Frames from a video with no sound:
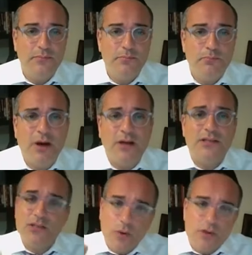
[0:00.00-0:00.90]
But
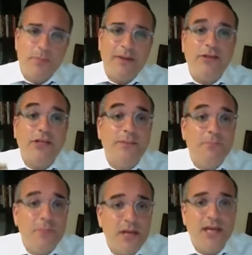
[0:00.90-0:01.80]
it's always about
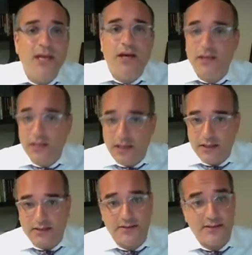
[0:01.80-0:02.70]
admitting a
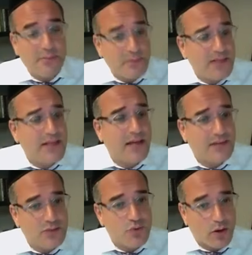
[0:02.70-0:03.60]
guilt, something that I
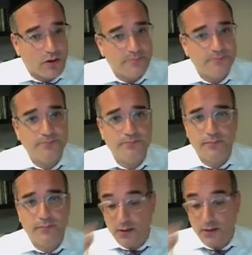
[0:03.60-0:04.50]
did wrong.
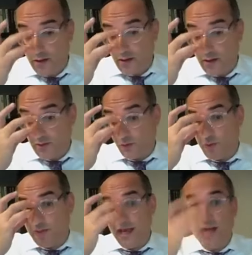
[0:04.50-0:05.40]
So we
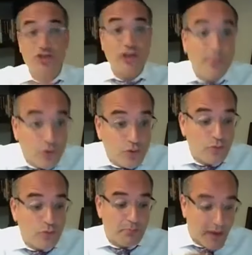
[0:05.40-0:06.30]
say
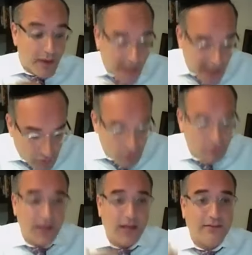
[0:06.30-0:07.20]
Ashamnu,
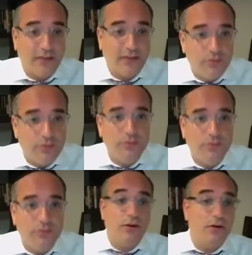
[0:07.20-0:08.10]
Bagadnu, Gazalnu,
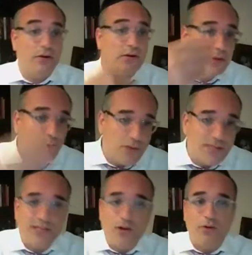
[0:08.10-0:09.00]
you know, we
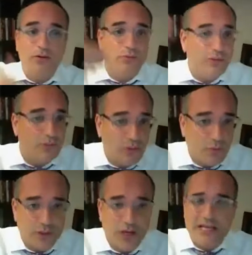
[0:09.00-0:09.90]
stole, we, we
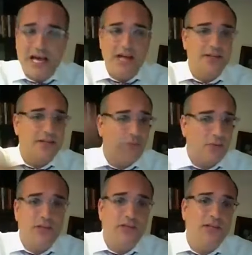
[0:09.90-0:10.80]
were not honest, we
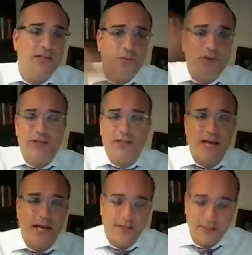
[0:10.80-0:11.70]
did this, we did that,